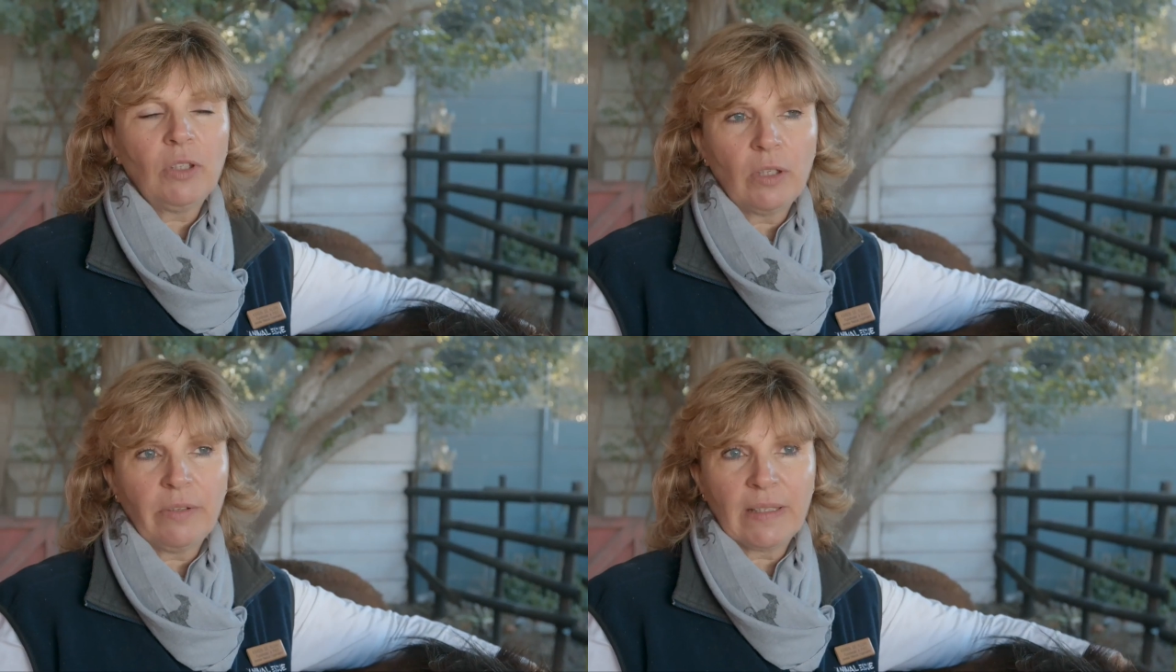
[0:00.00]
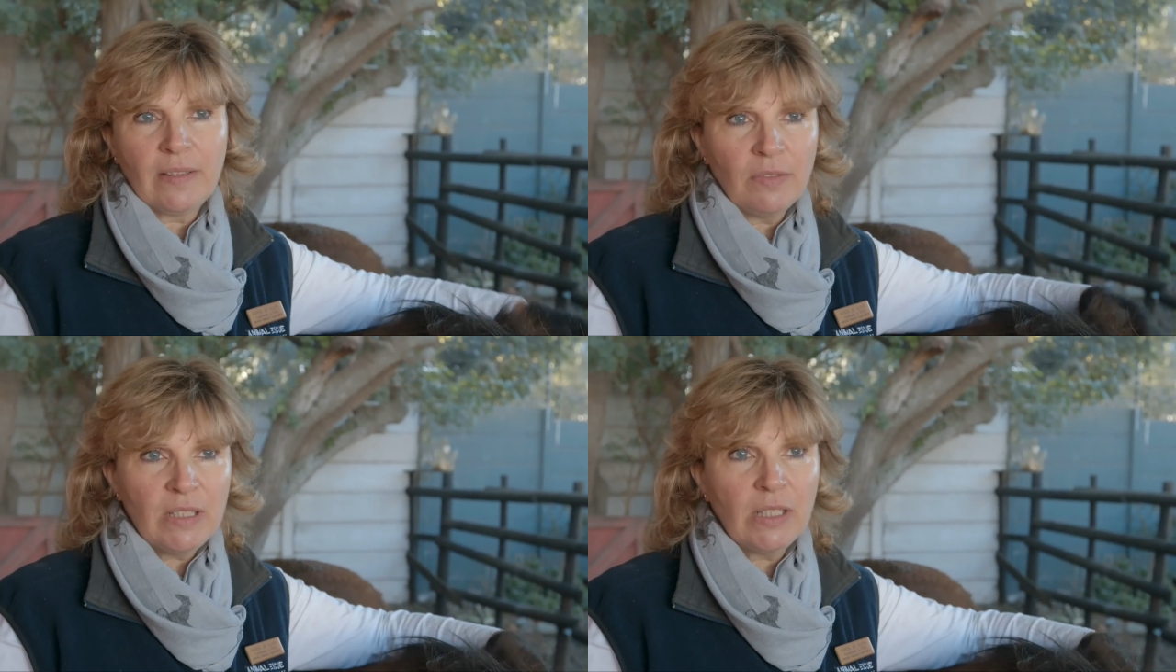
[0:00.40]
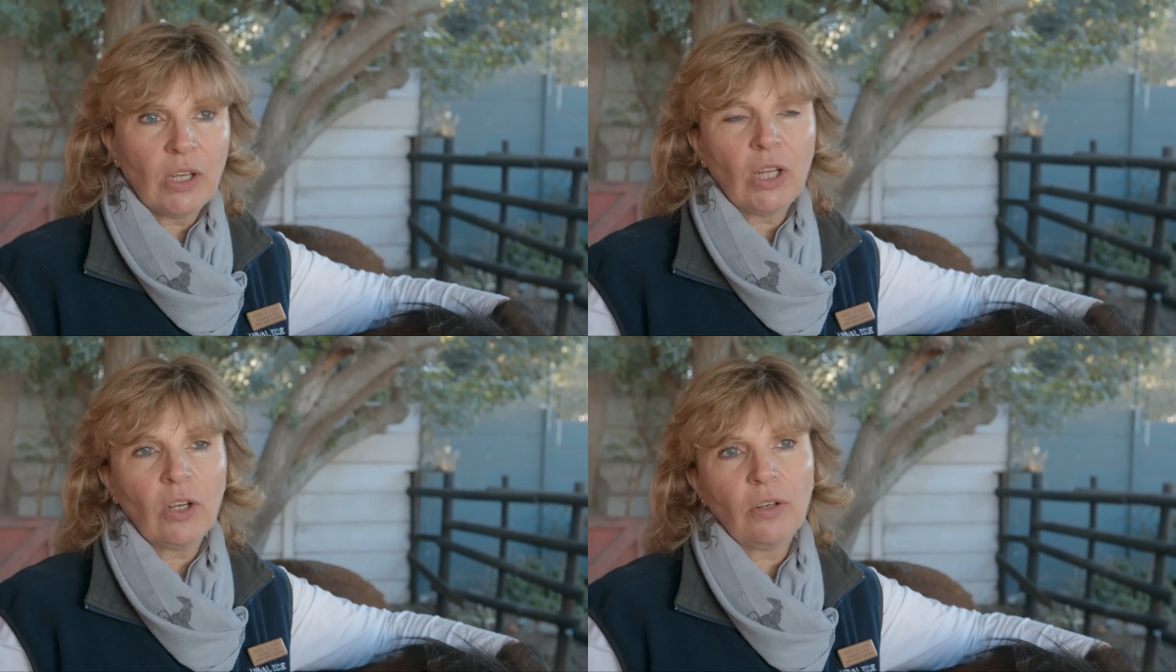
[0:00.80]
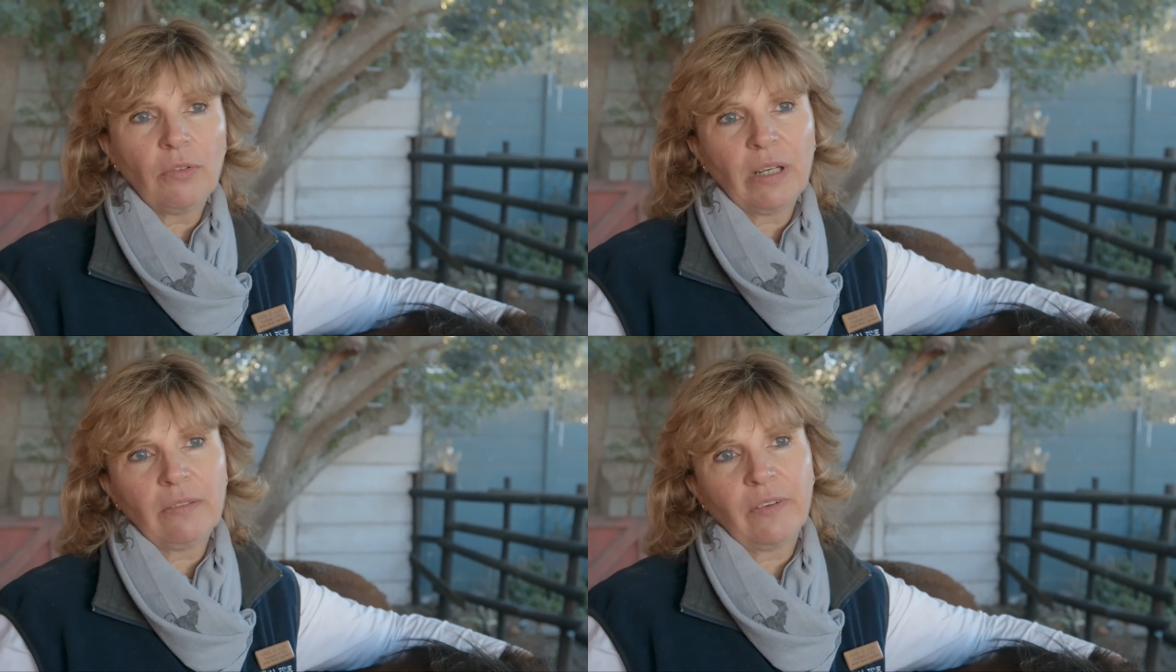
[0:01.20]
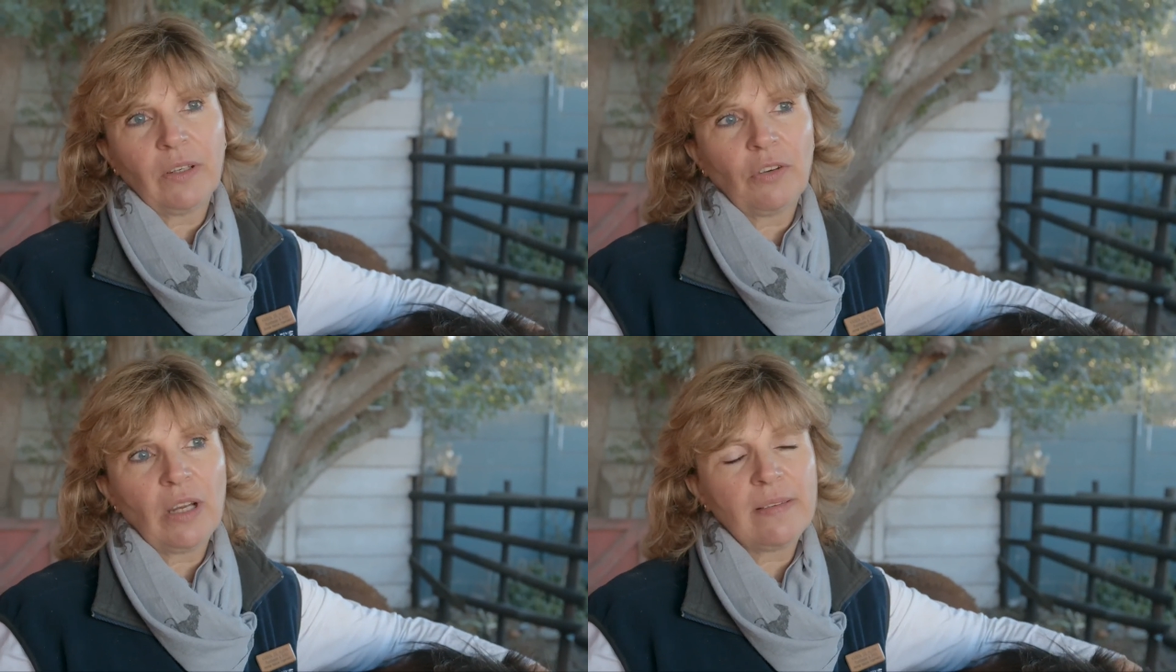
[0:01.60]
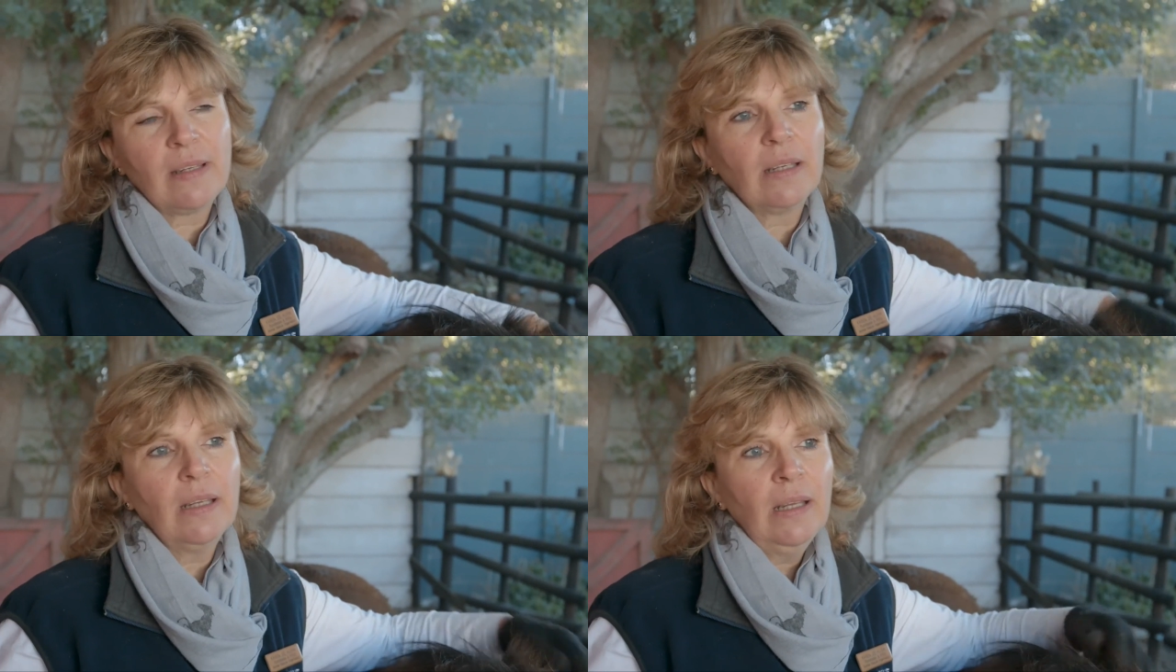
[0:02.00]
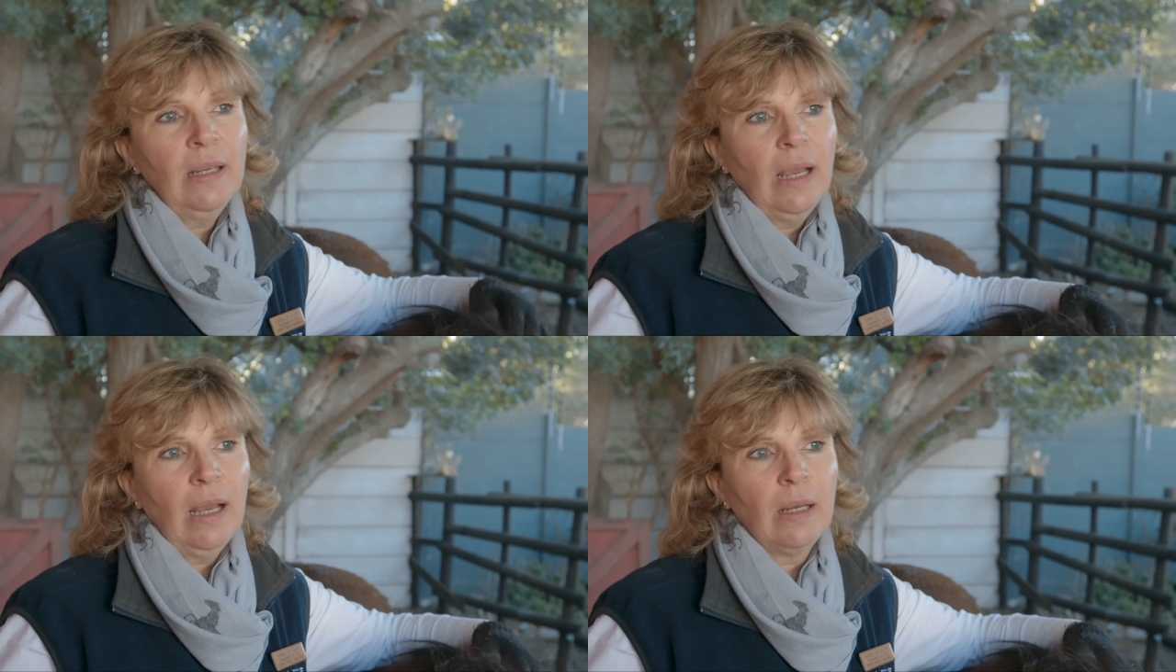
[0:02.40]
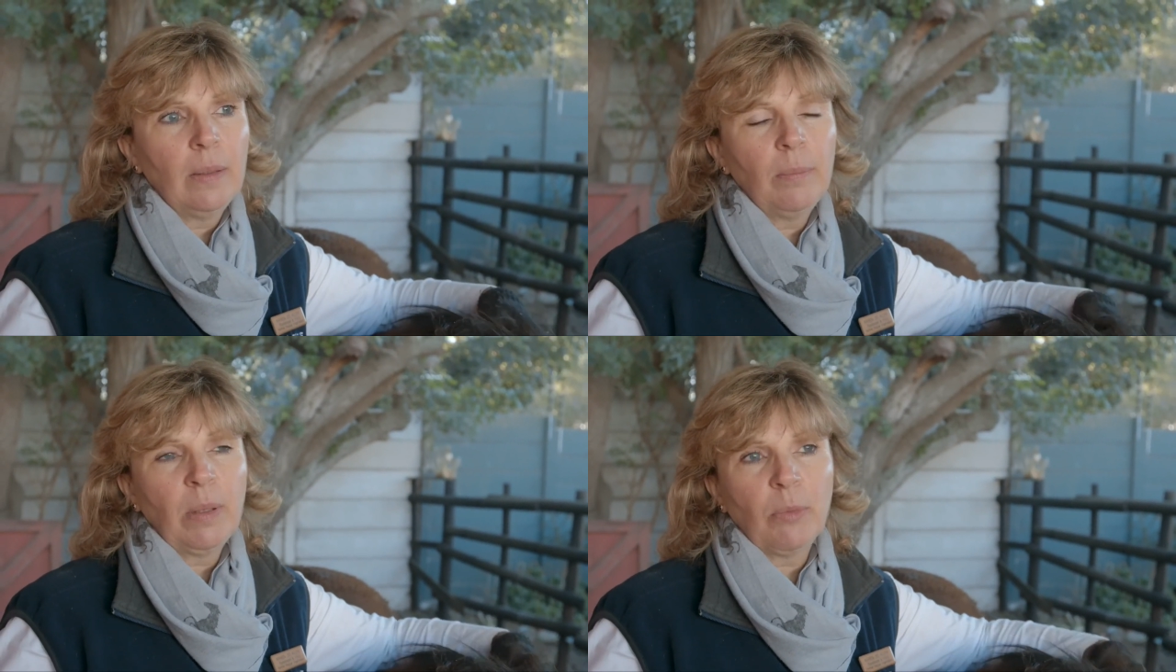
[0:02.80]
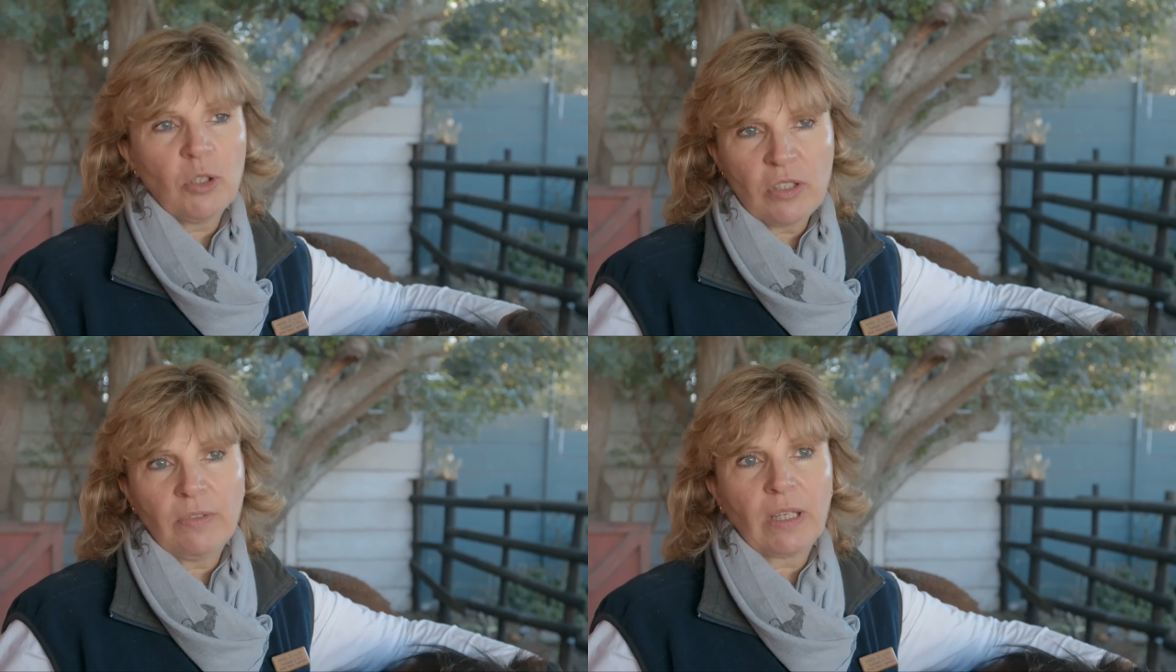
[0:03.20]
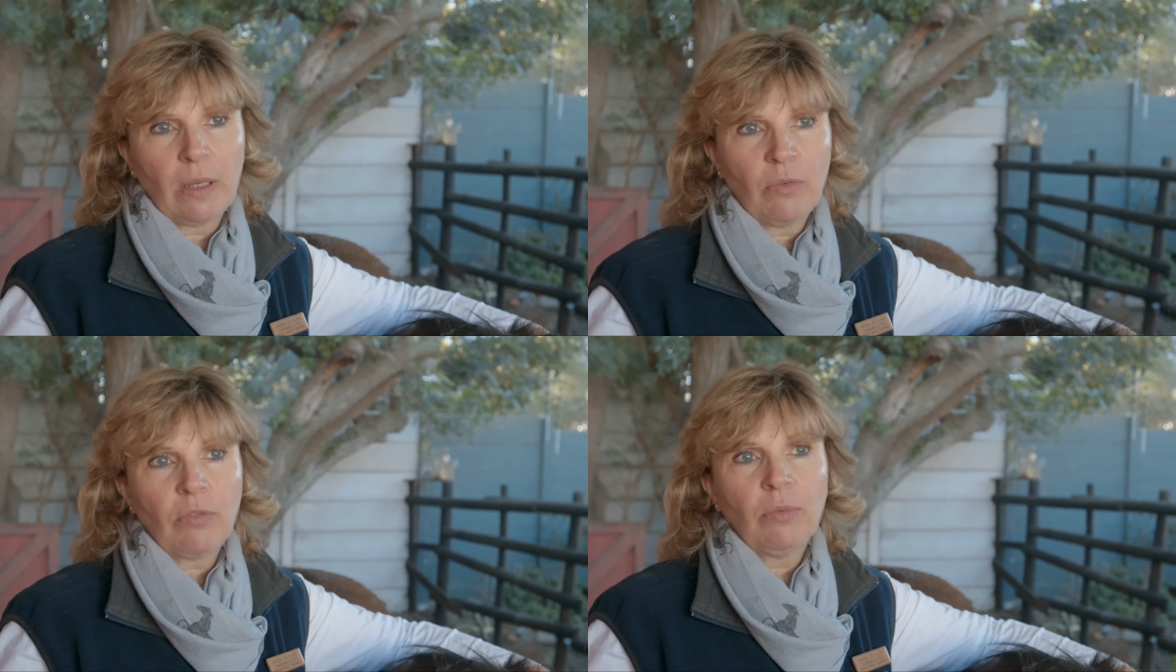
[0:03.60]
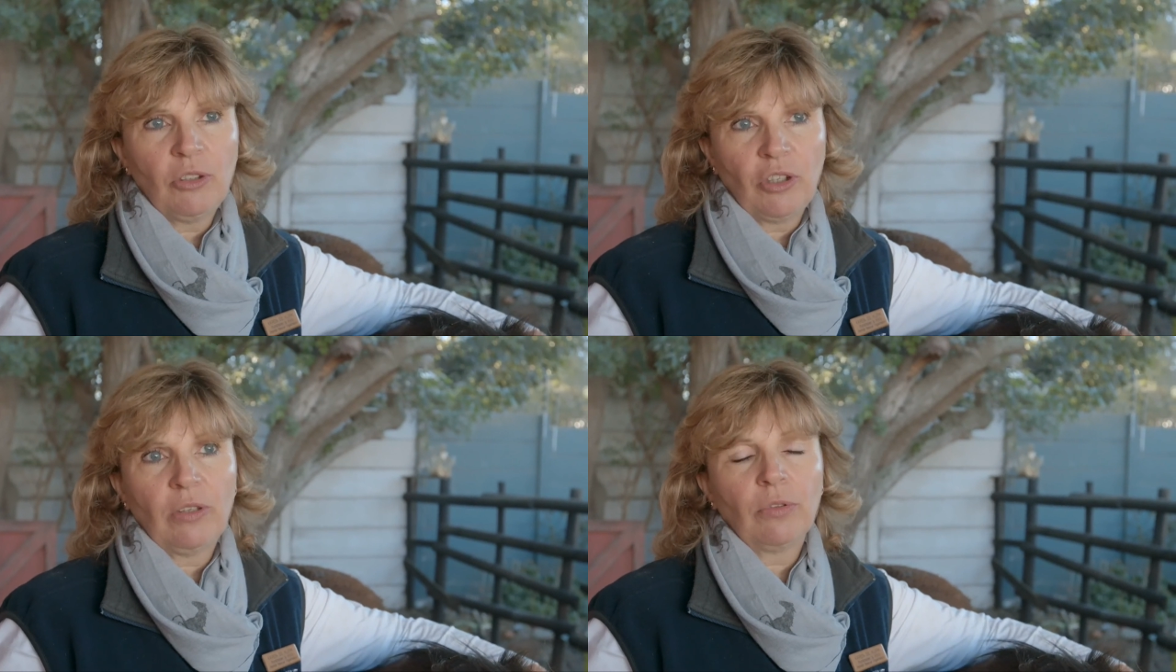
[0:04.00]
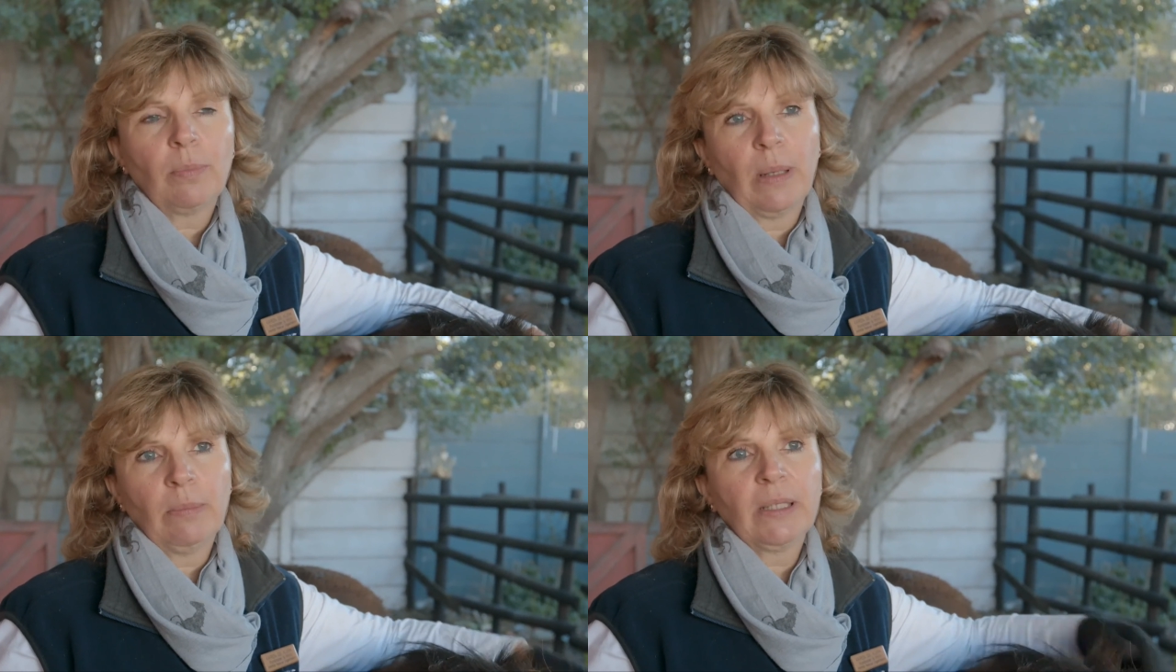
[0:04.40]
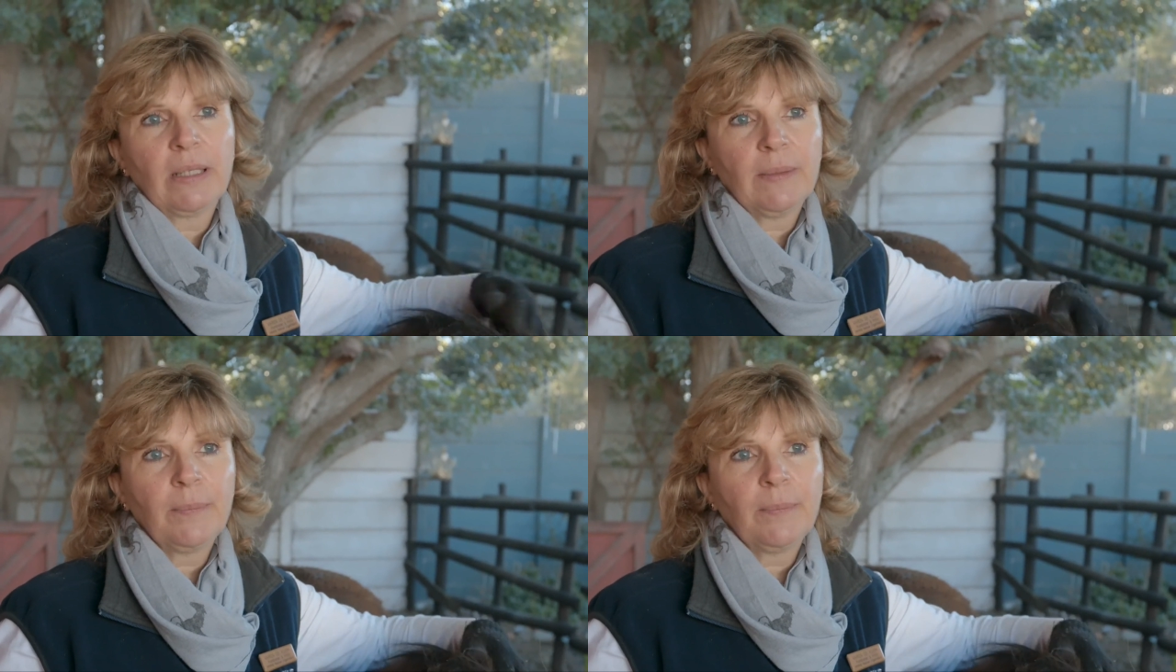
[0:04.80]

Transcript: a lot of activity going on around fundraising, um, but most of it comes from the general public.